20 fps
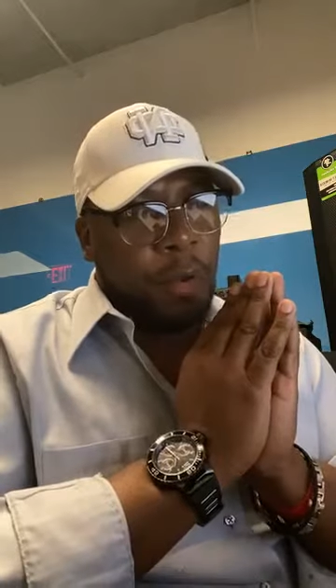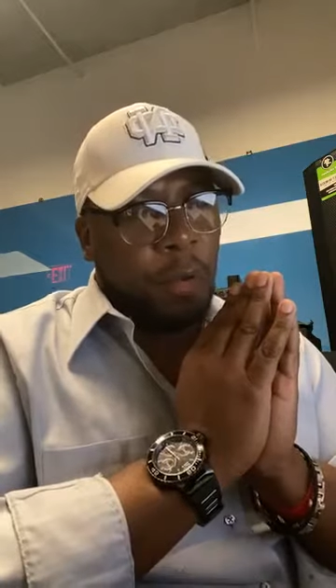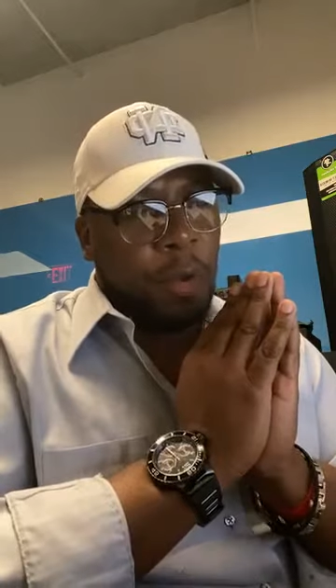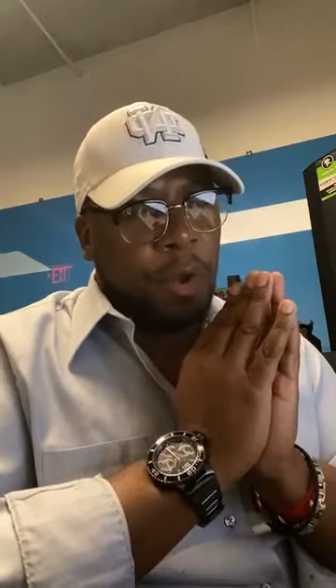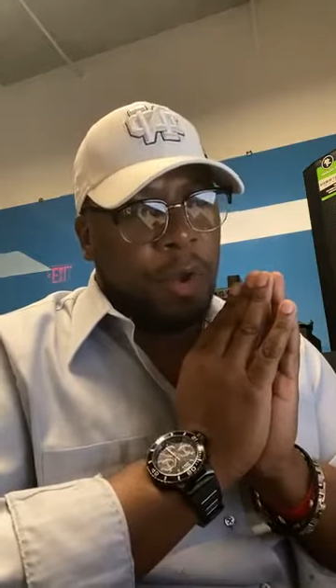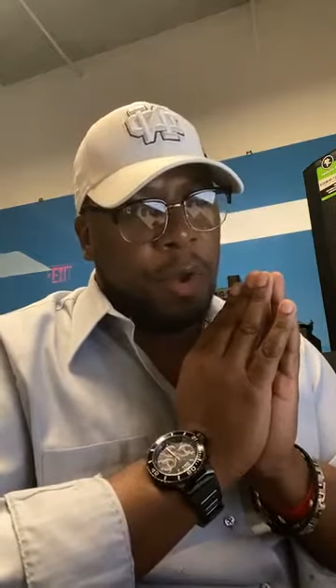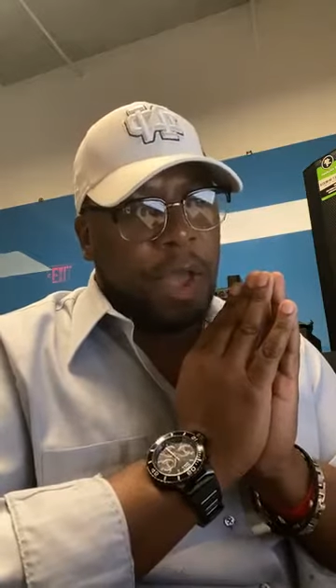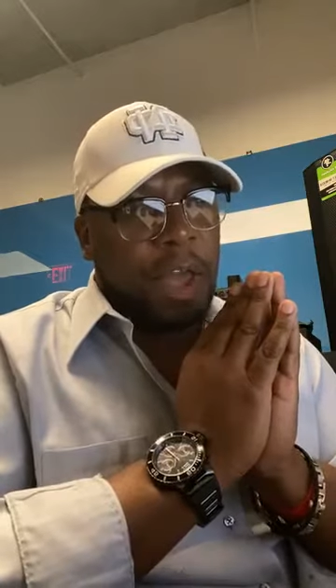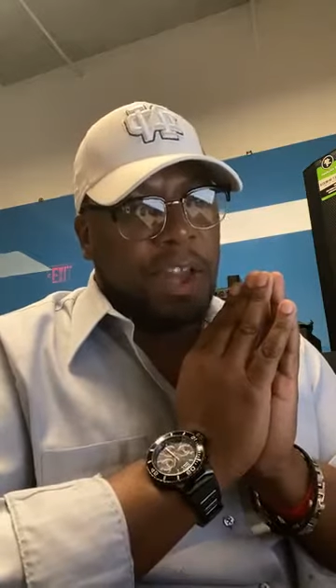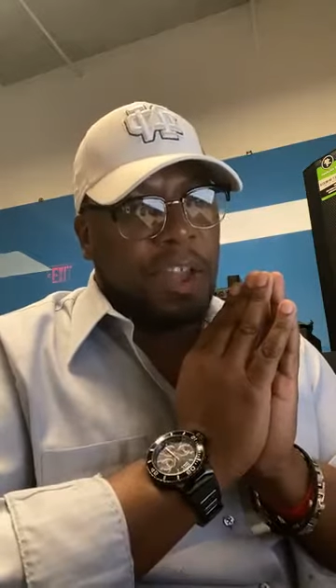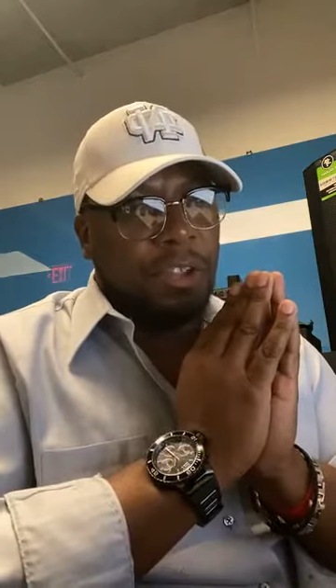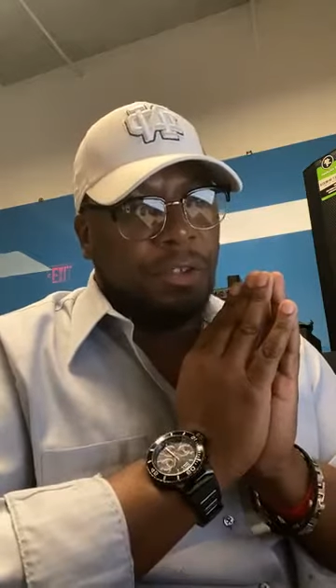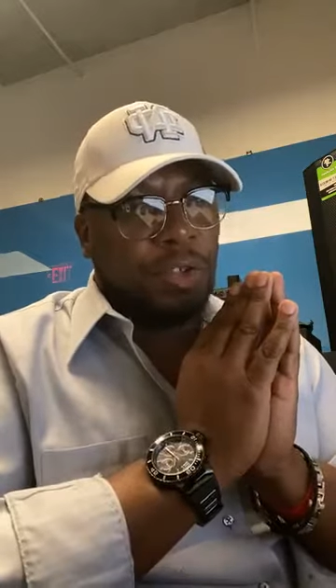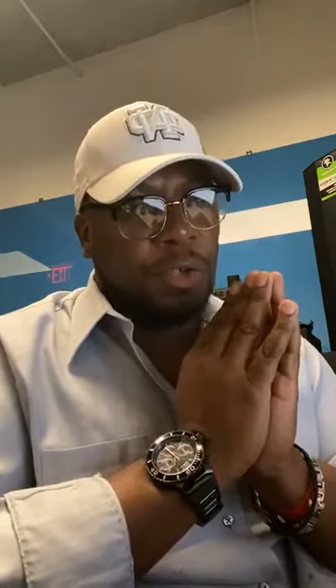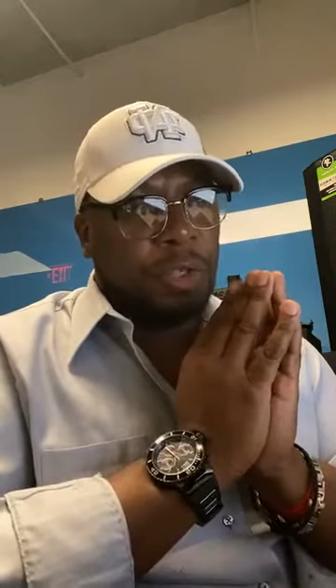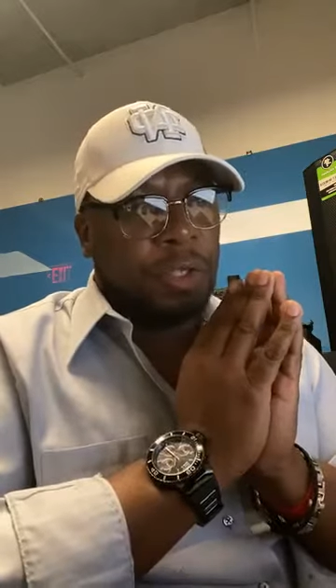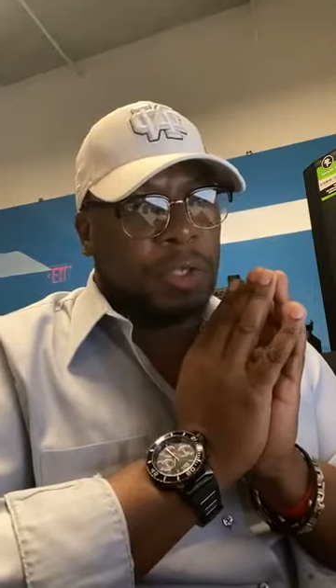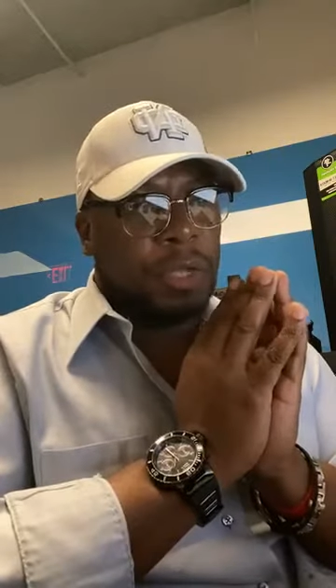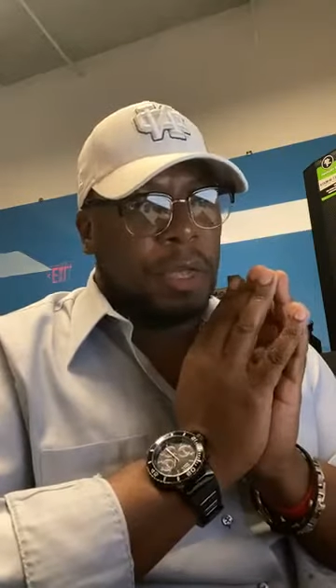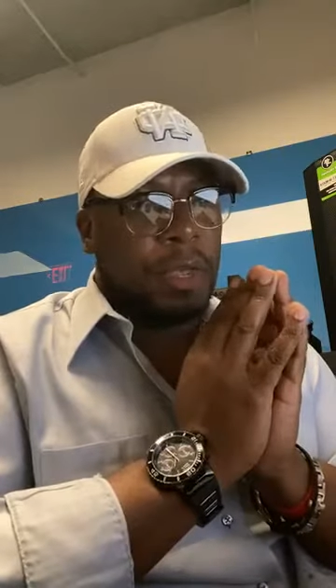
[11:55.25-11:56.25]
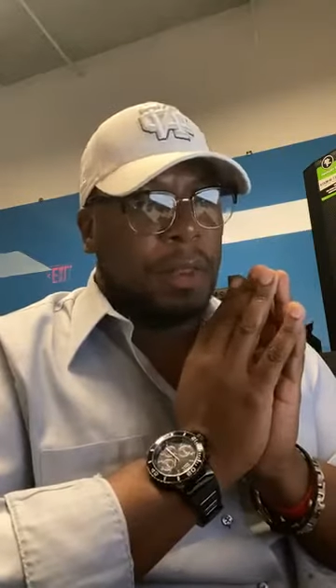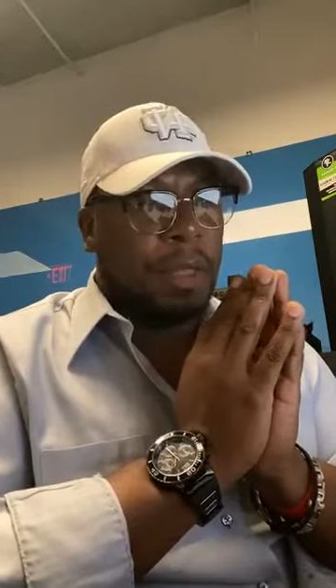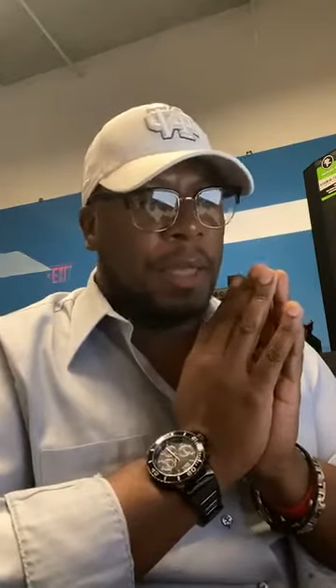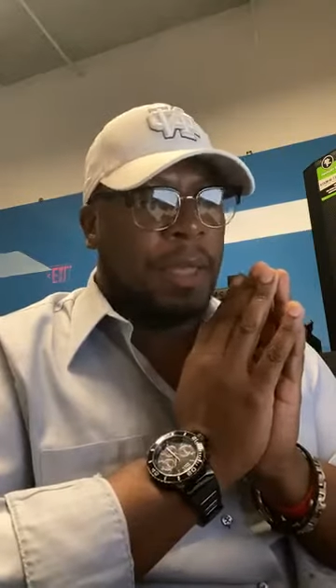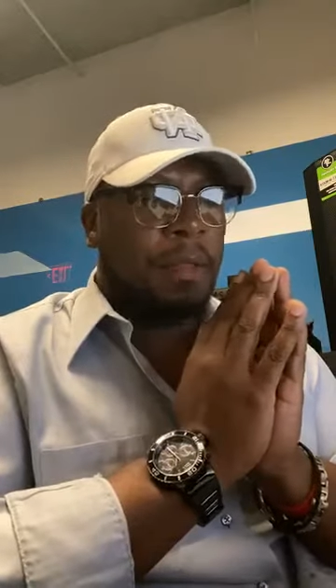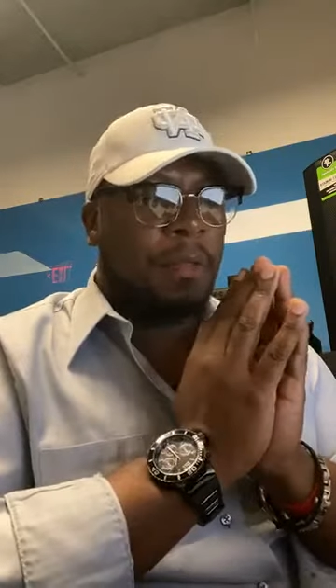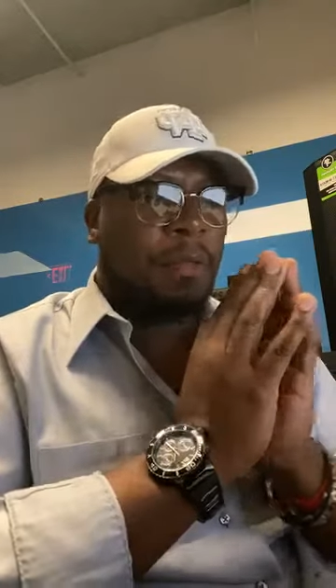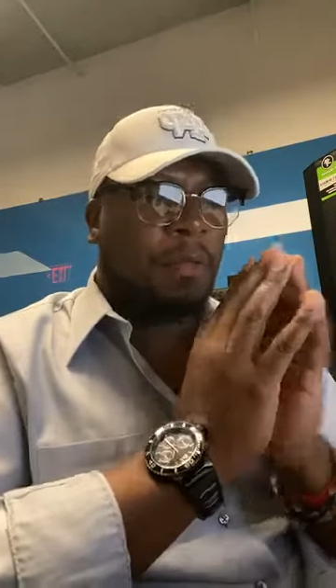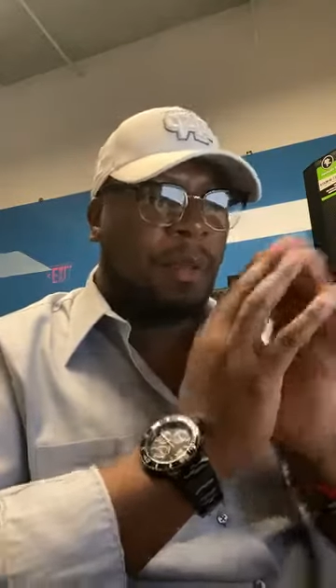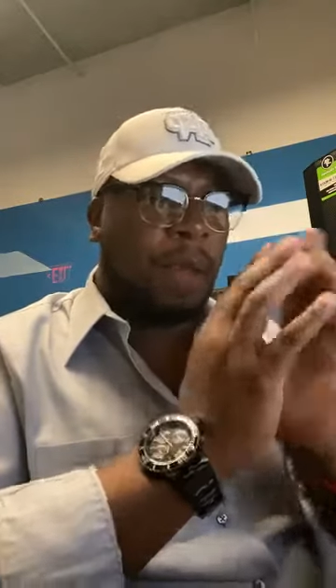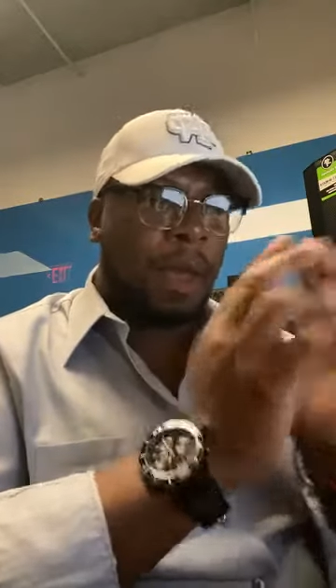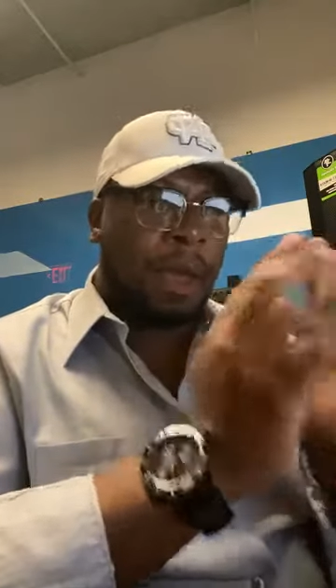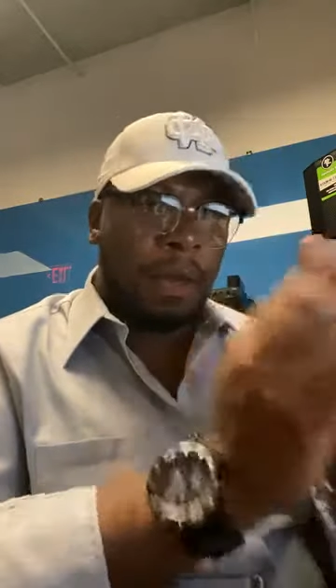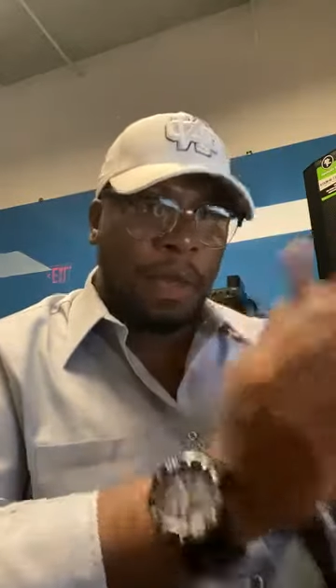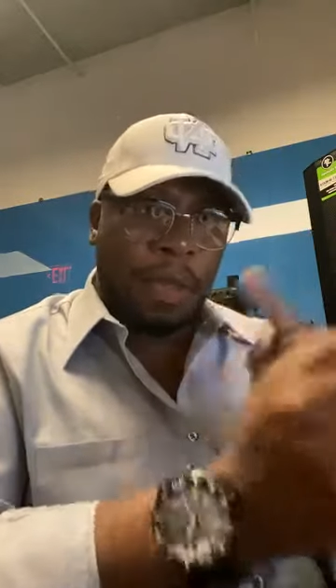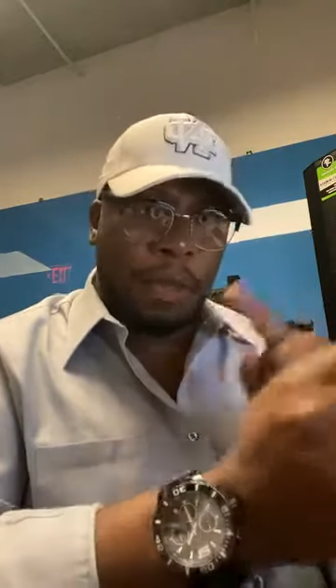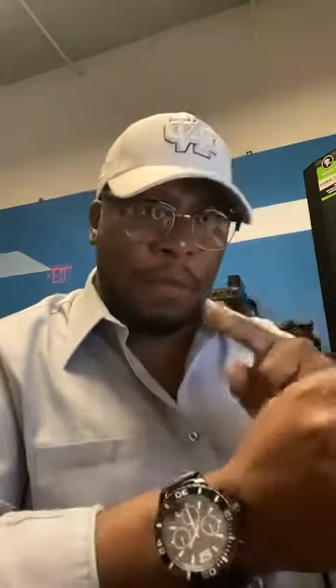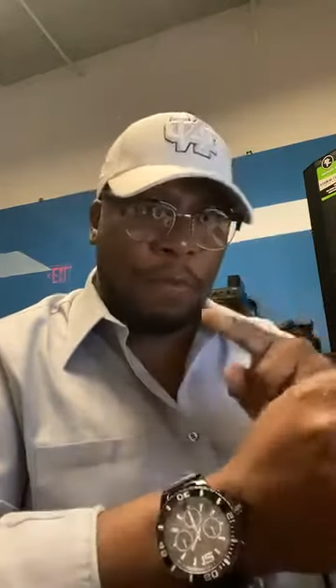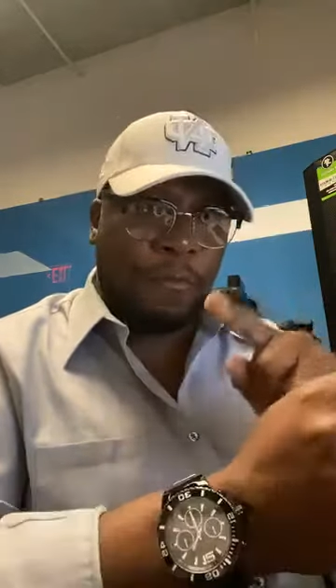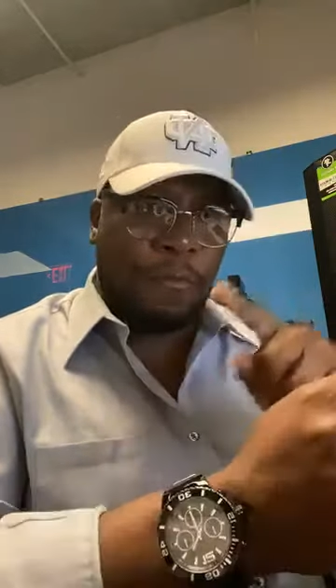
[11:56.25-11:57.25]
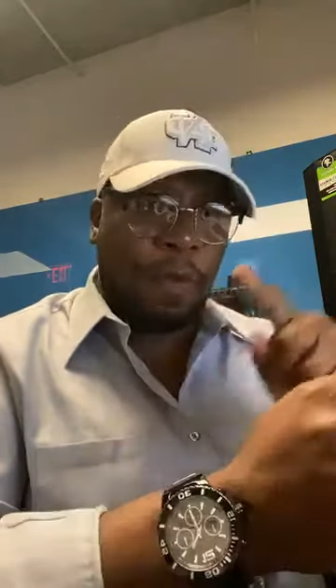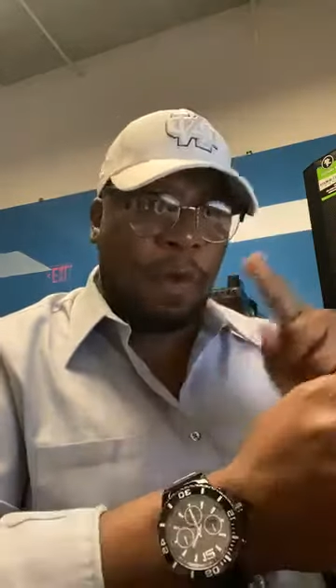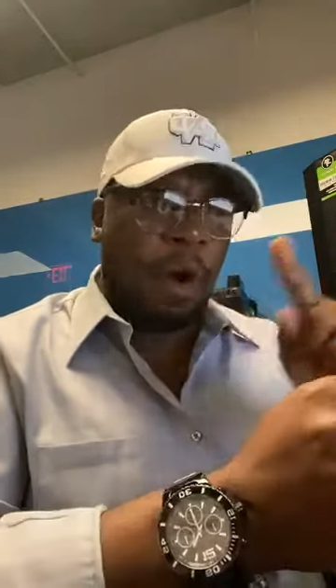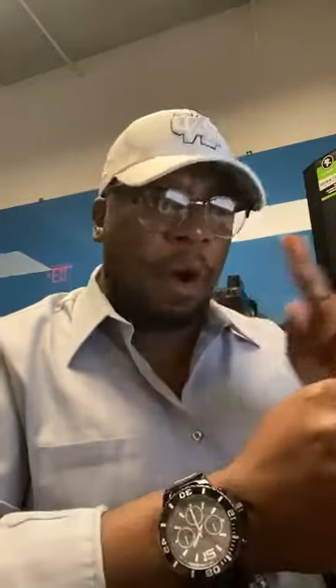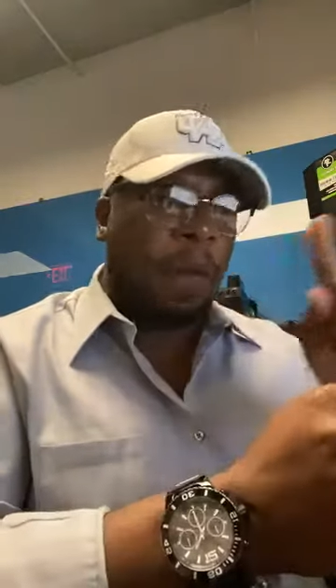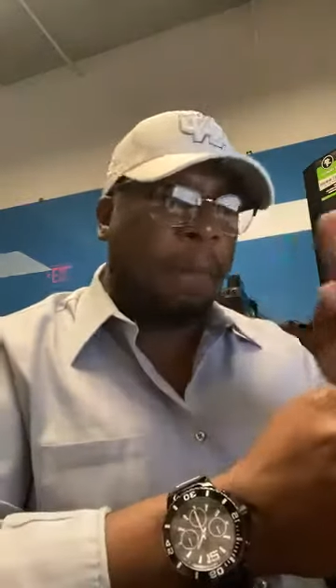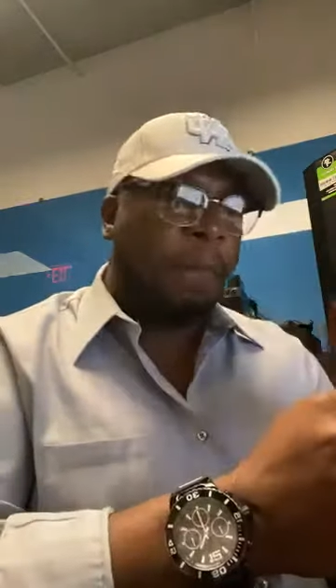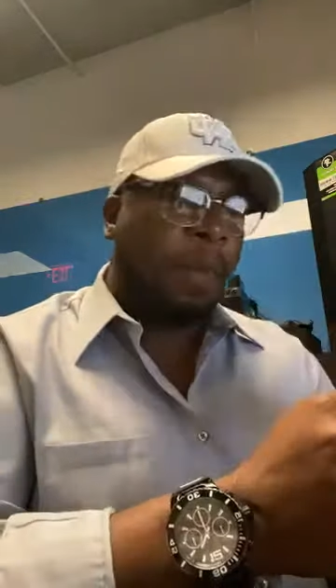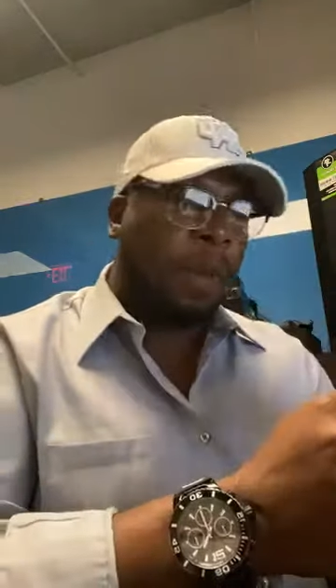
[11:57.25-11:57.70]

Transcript: We're not interested in standing for